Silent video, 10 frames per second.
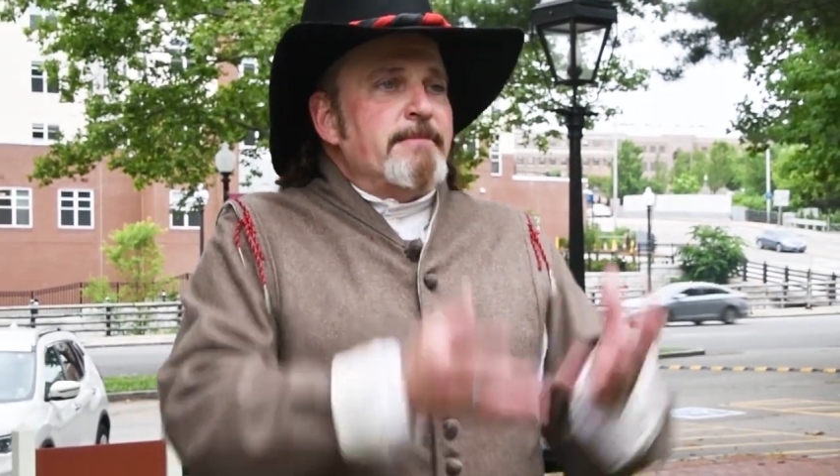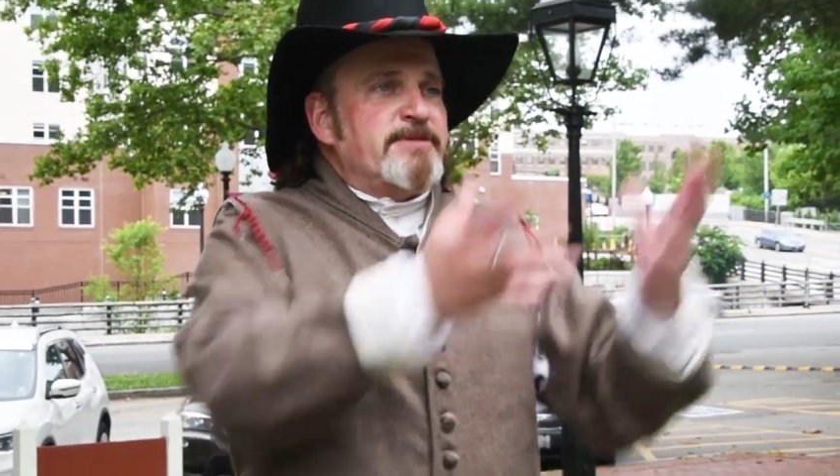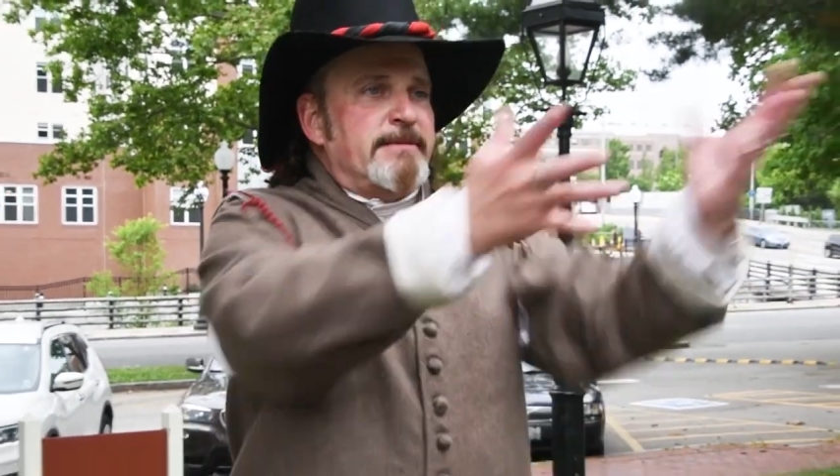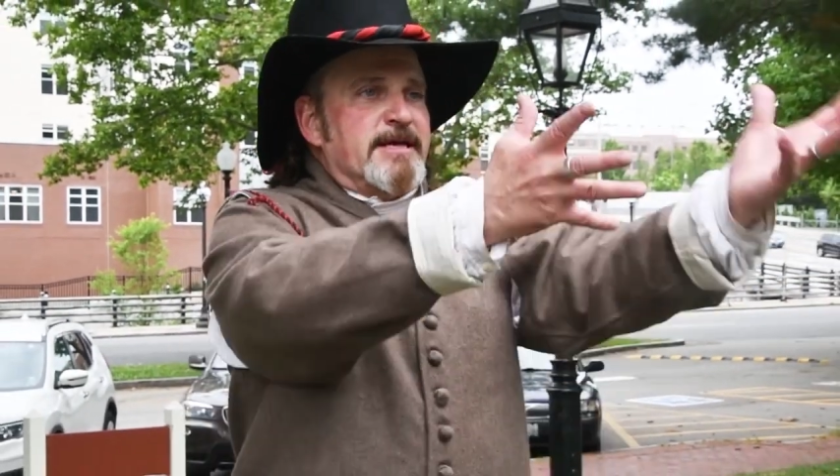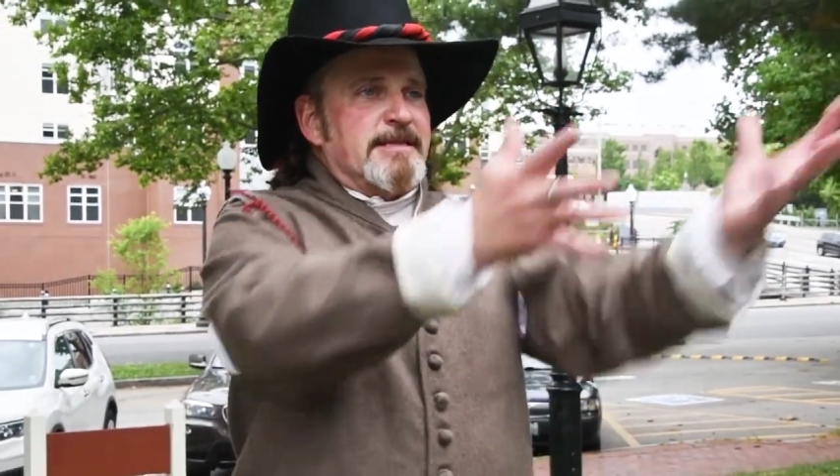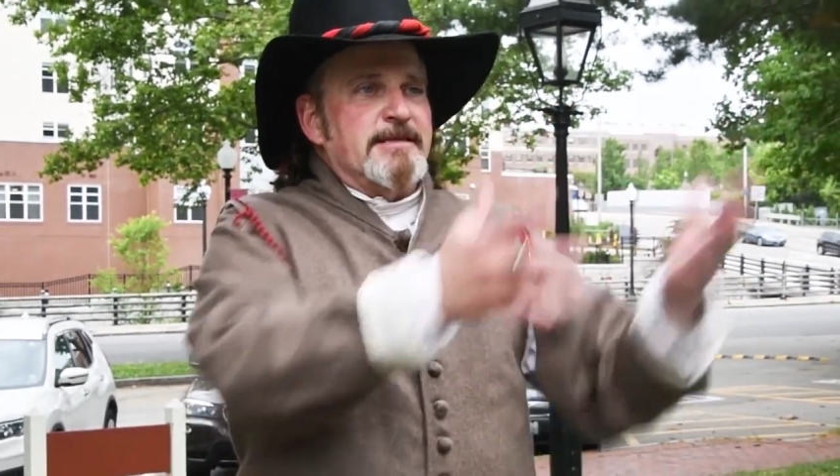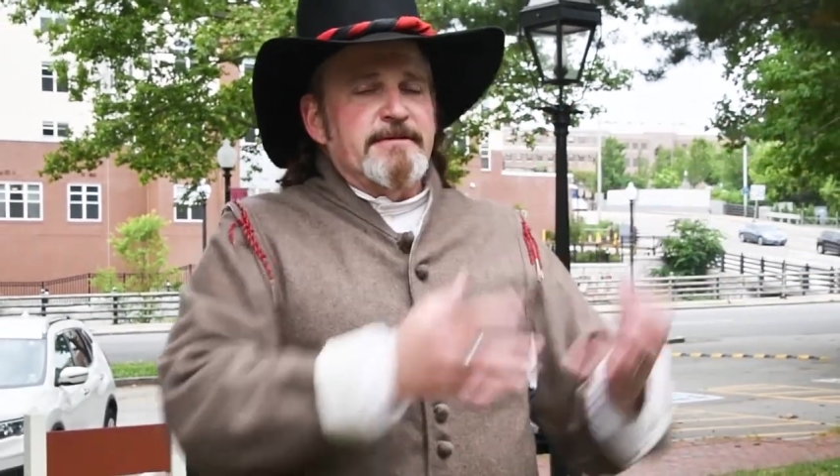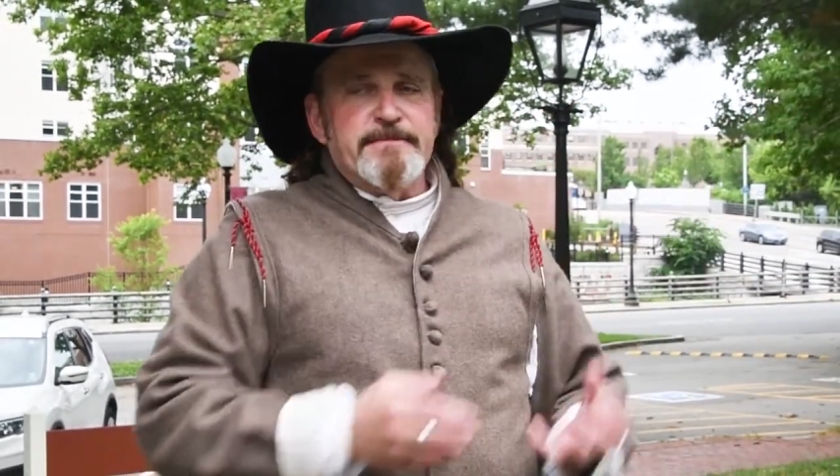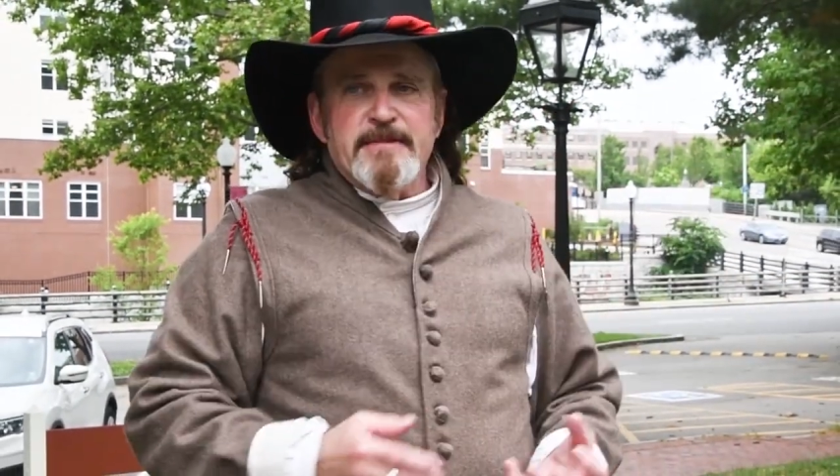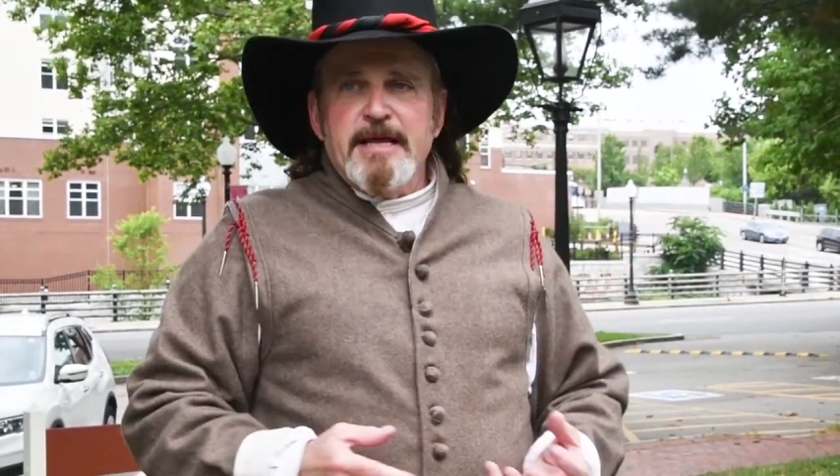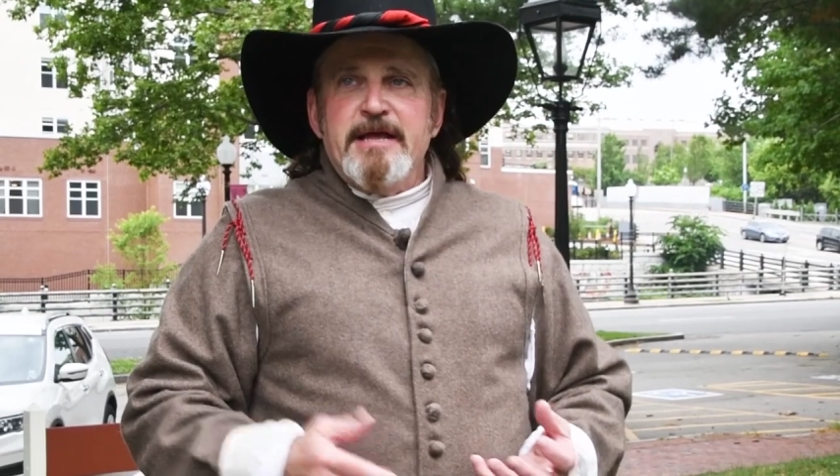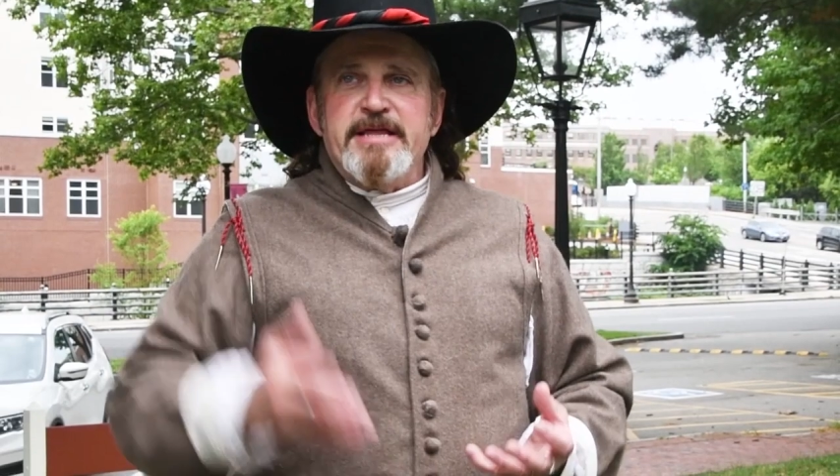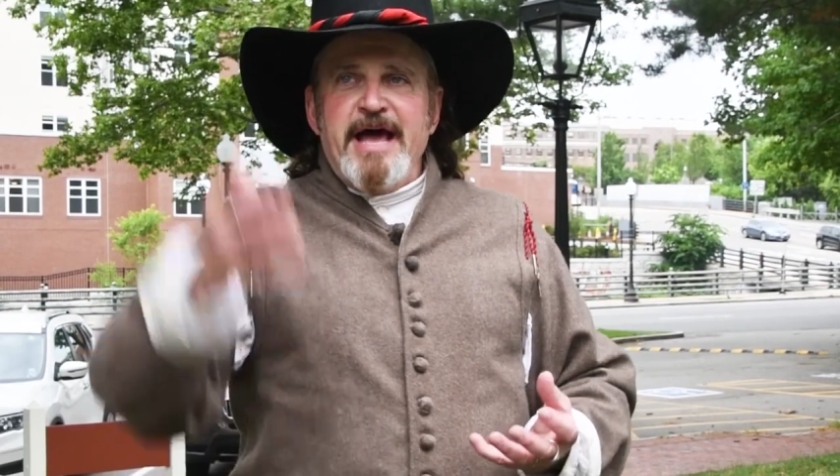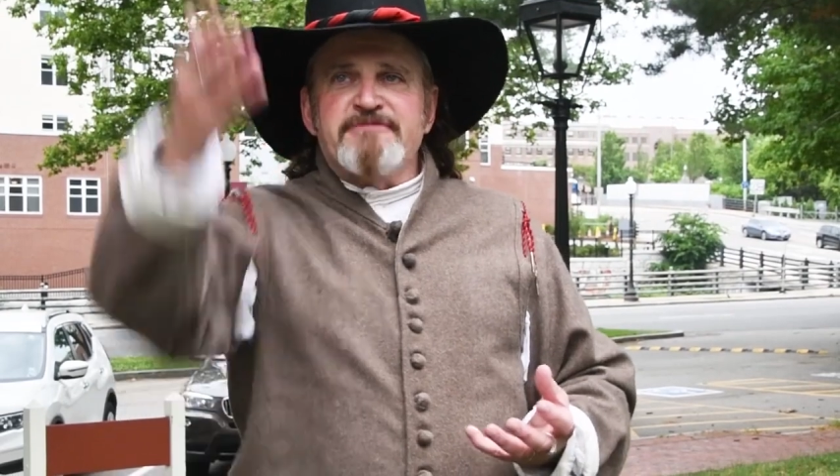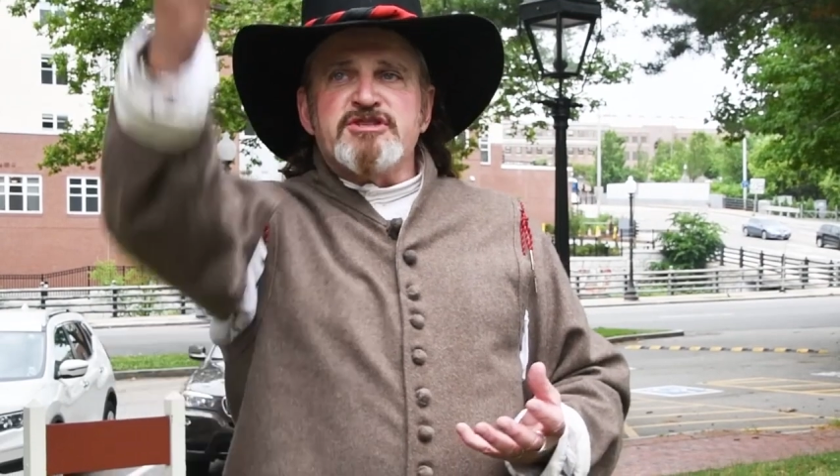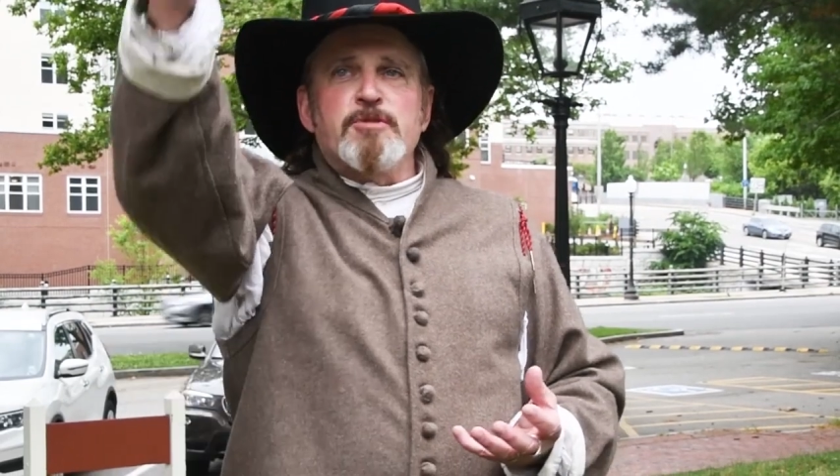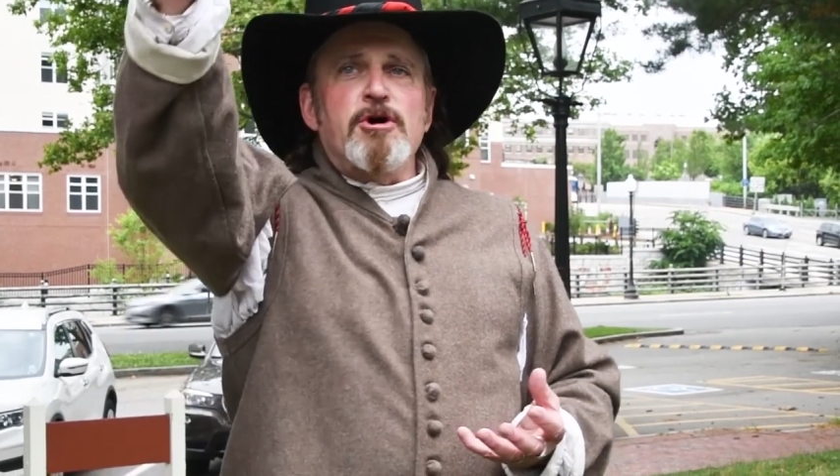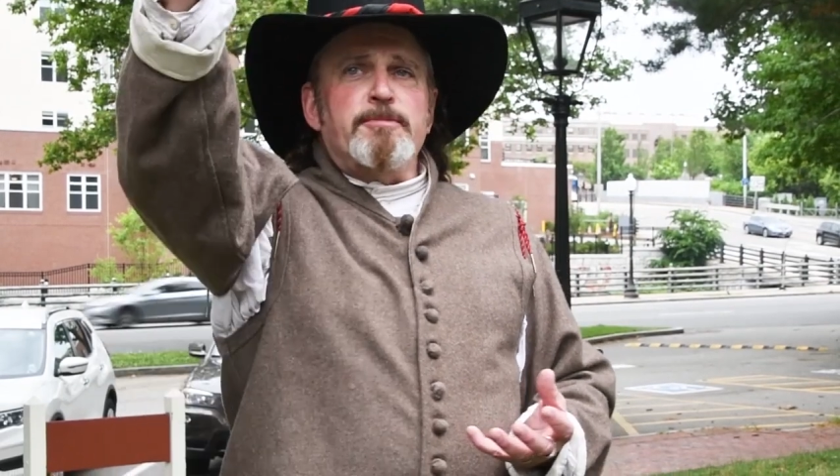Plymouth, they have small